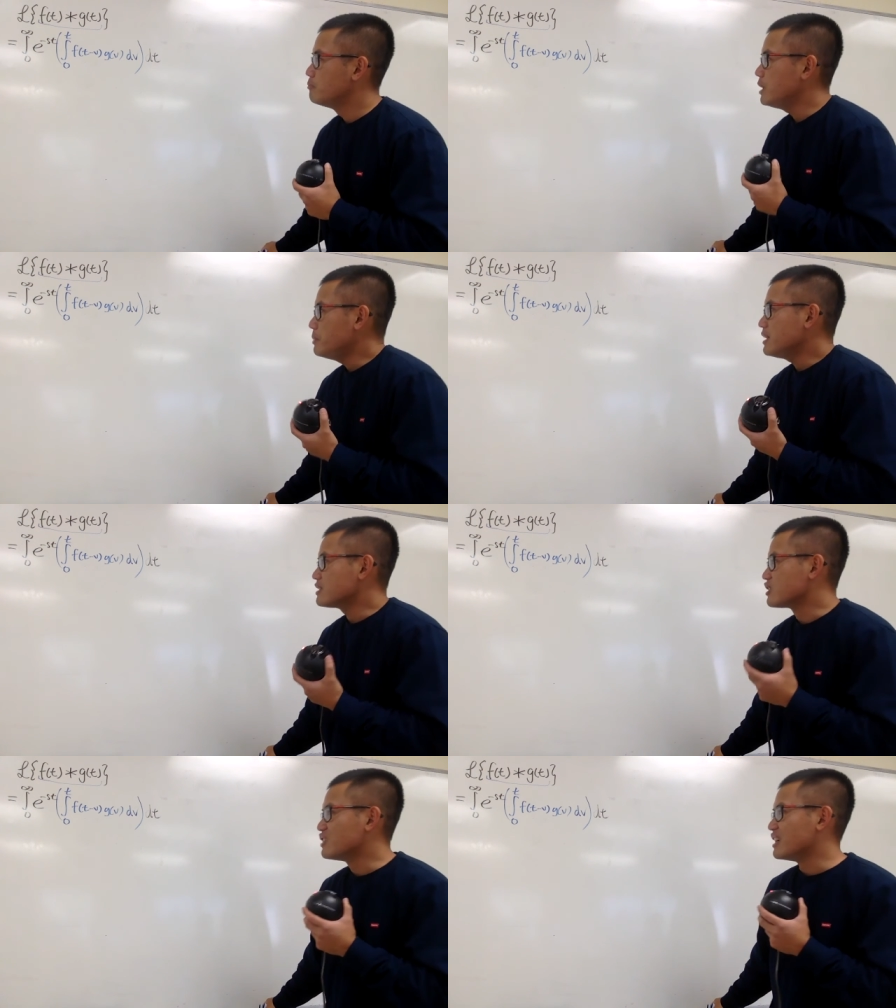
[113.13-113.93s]
Maybe
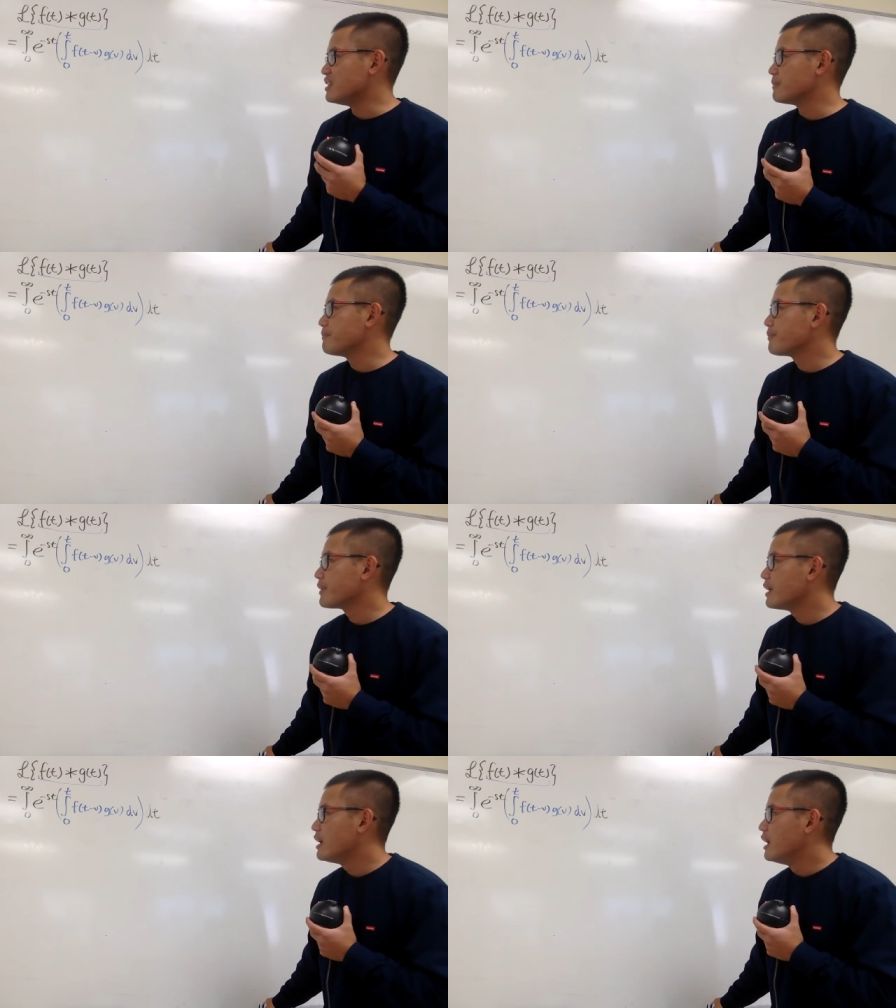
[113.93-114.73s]
that's a good idea.
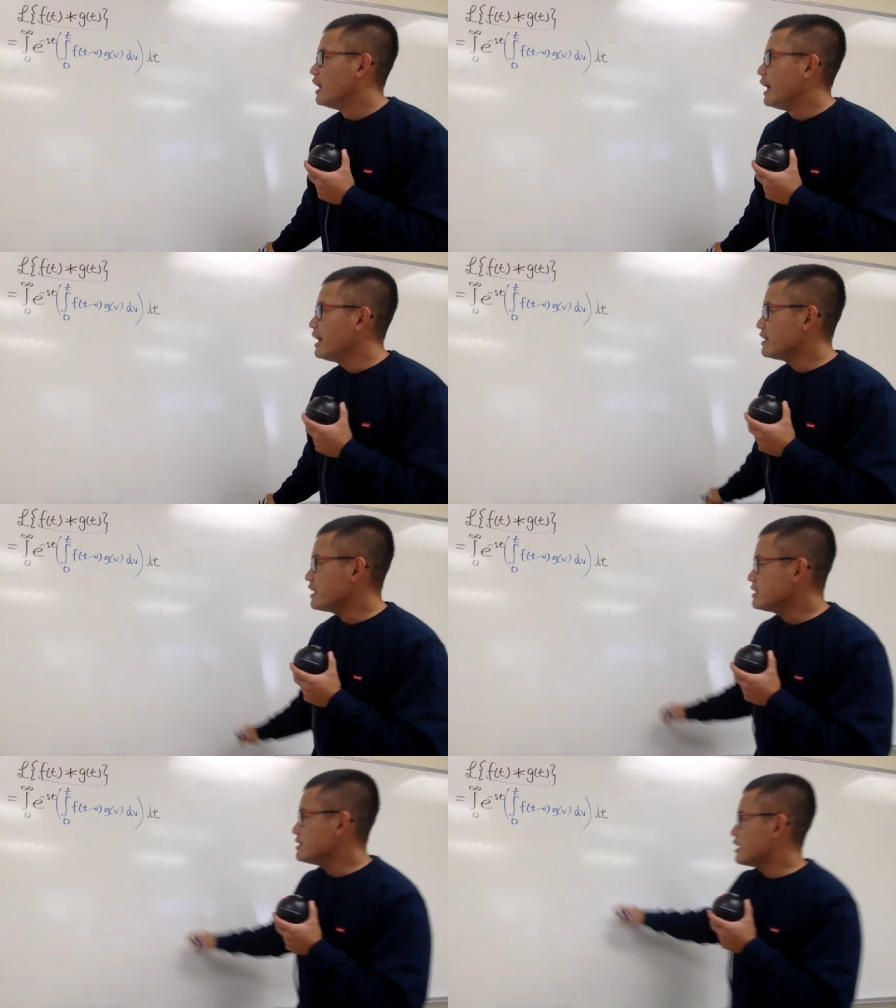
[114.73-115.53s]
And
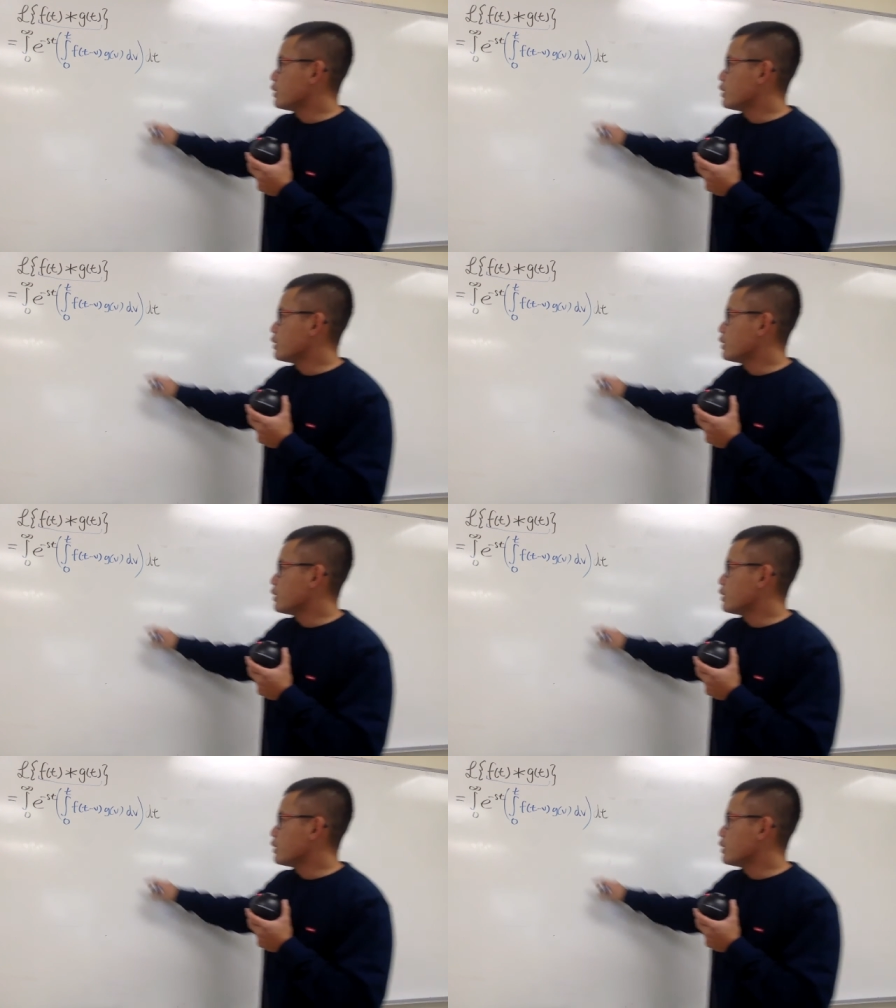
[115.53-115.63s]
another thing I